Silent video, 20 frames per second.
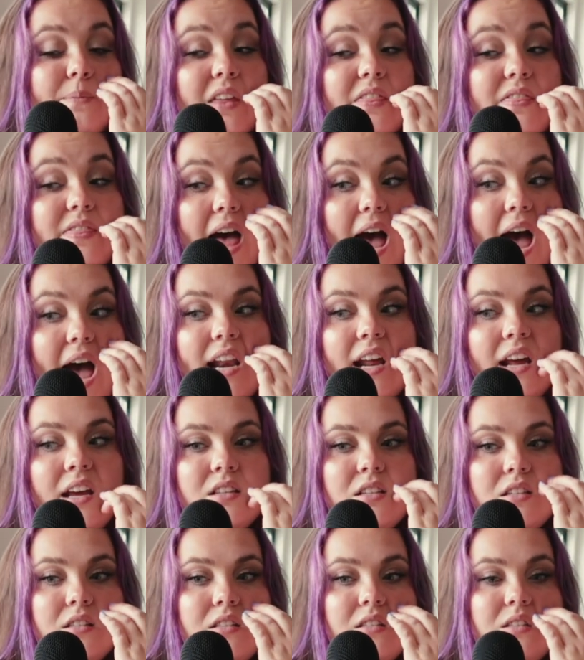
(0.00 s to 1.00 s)
and that
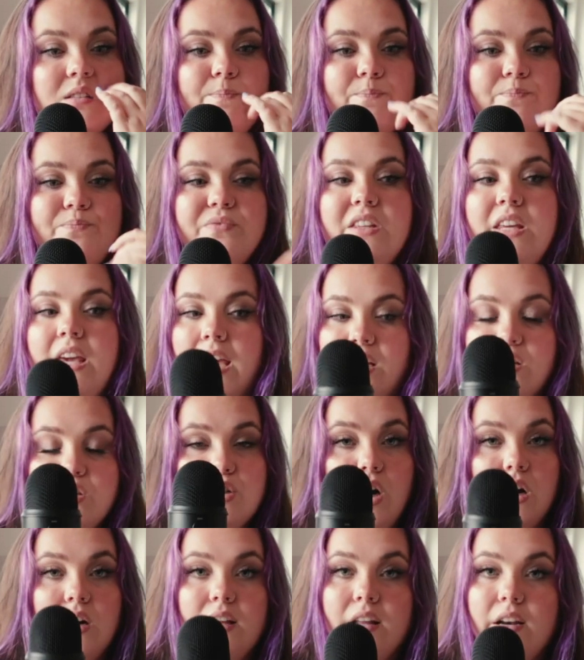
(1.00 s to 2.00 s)
has
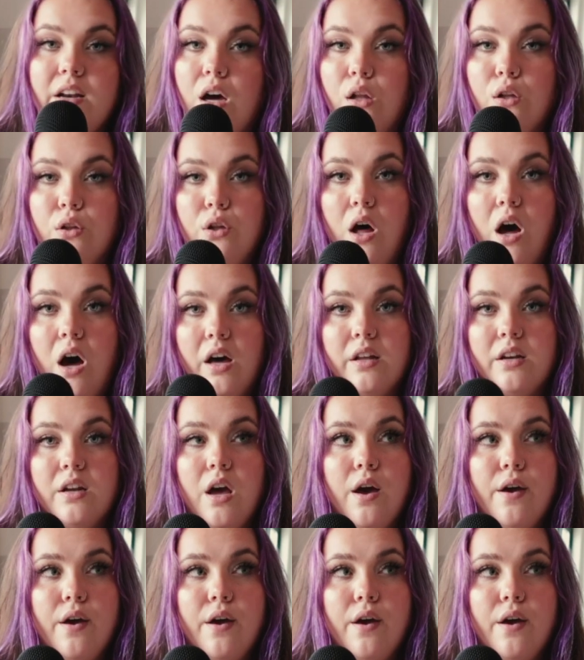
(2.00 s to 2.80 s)
kickstarted a lot